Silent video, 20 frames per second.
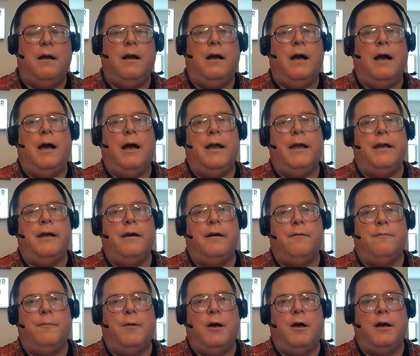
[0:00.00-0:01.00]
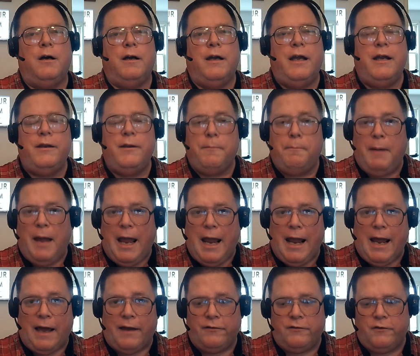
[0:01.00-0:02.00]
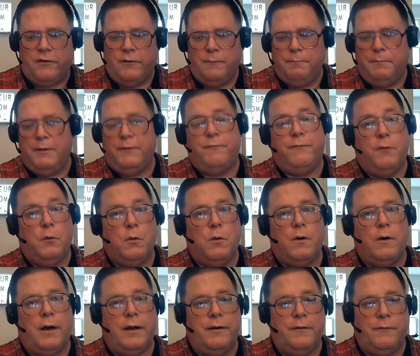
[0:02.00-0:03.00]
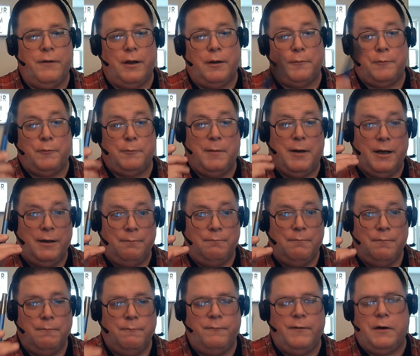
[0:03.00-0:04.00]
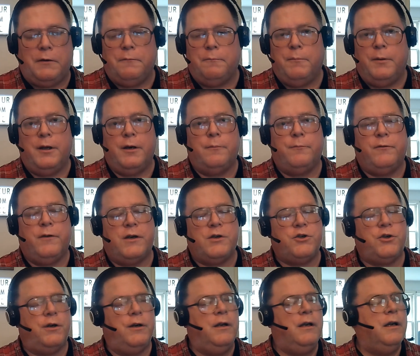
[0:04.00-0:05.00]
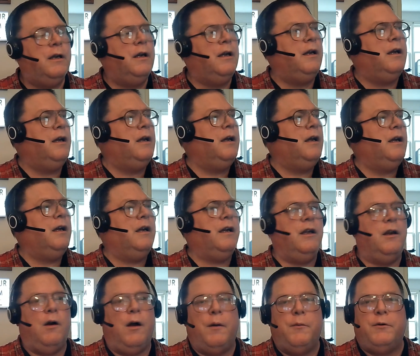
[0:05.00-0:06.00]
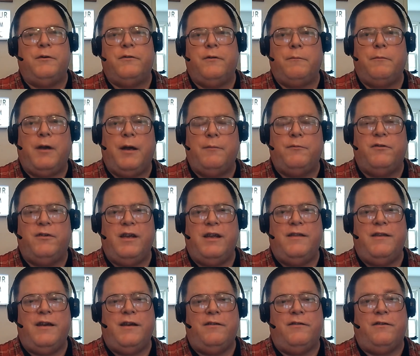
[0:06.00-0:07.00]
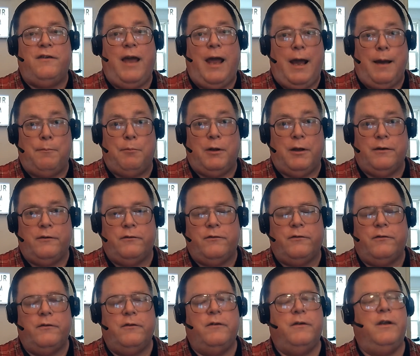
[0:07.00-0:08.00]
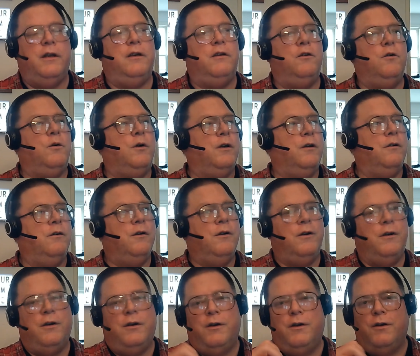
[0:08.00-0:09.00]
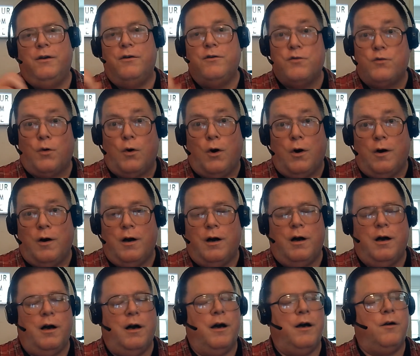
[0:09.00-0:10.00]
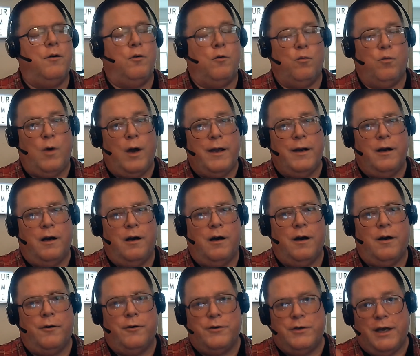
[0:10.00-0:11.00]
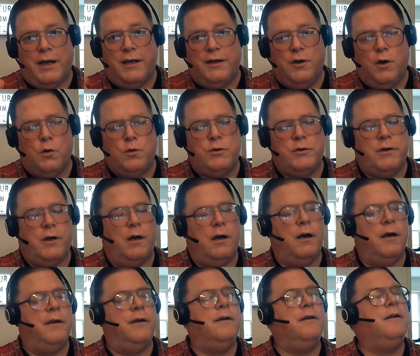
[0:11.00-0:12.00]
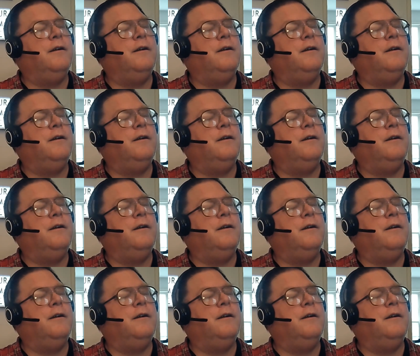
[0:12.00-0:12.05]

the past, before I developed my fountain pen obsession, I would sometimes see these tablets that you can draw on or write on or take notes on.